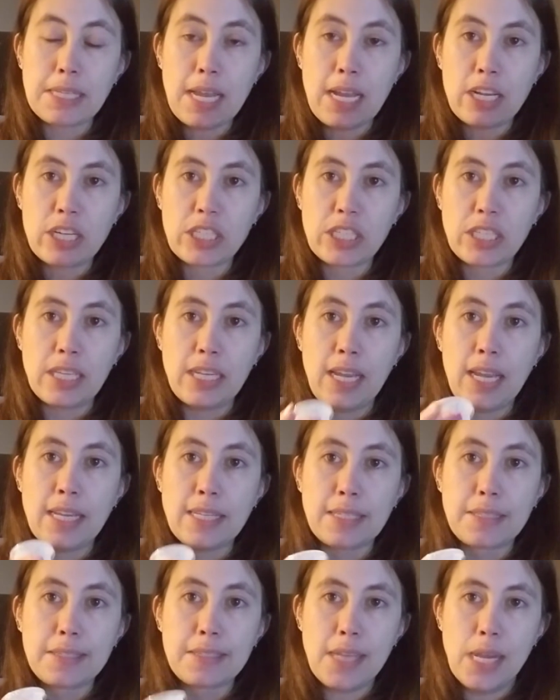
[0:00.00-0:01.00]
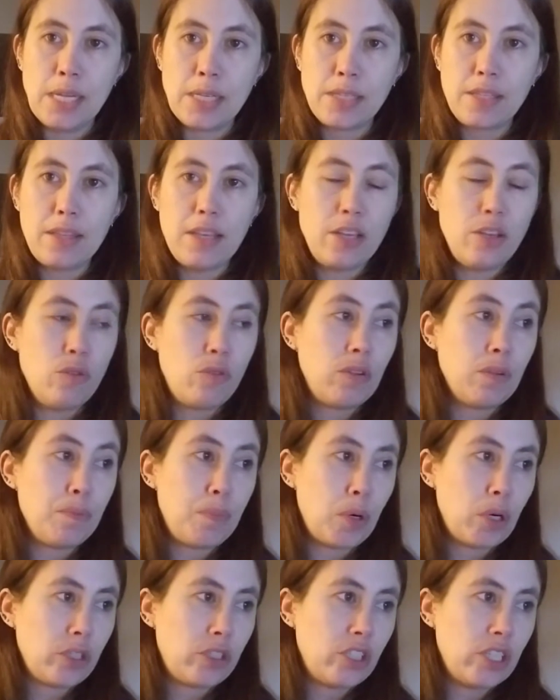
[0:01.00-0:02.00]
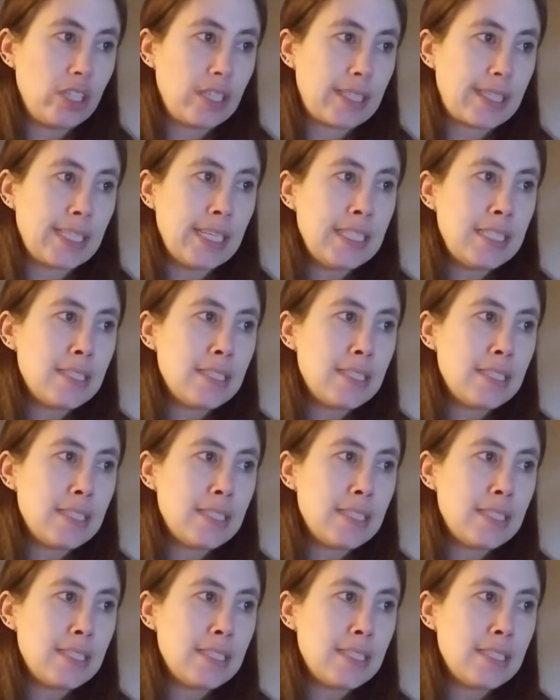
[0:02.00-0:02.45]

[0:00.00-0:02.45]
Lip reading: actually a scent that you can purchase.